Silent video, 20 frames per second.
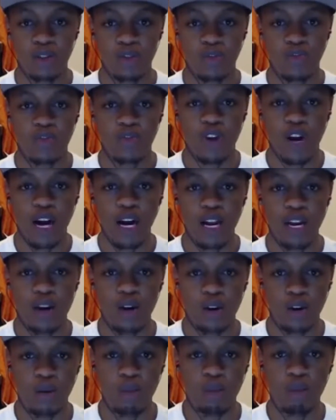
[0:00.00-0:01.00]

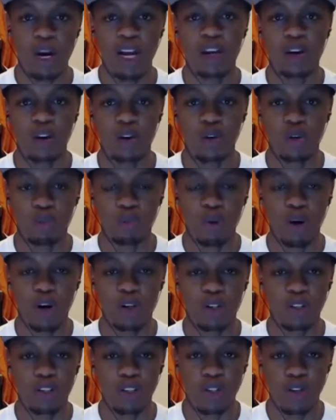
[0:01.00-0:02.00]
finer, minute
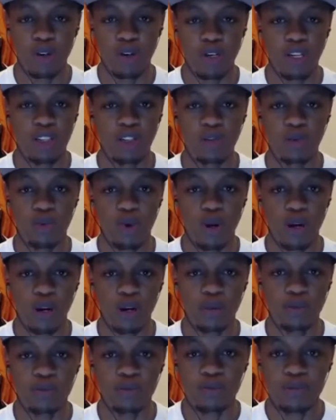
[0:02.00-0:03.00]
parts. You don't need to
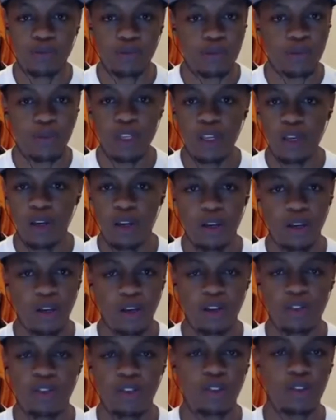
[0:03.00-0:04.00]
run
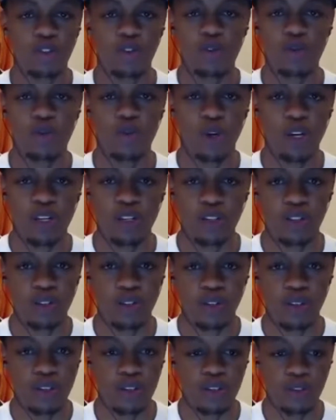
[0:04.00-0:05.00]
for 2 weeks
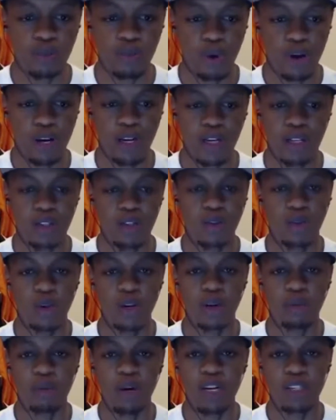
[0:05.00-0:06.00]
during this break. It's
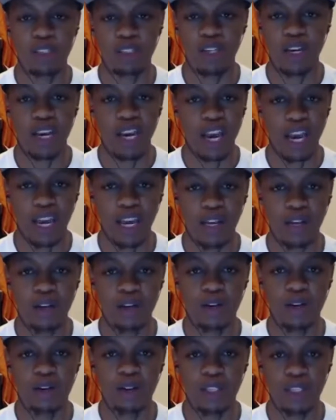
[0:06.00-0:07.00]
already match day 8.
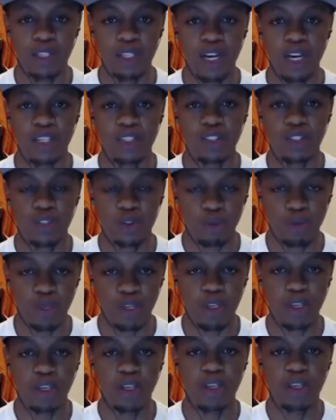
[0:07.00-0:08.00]
These guys should
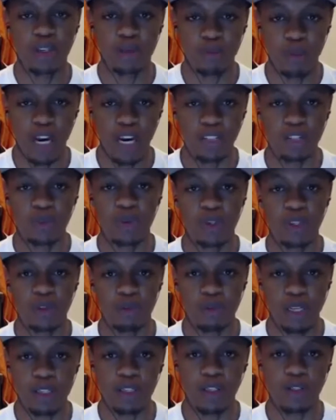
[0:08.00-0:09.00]
be in match
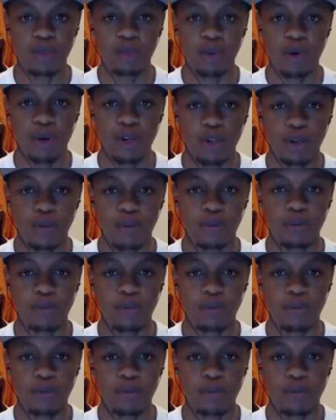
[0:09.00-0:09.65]
rhythm at this point.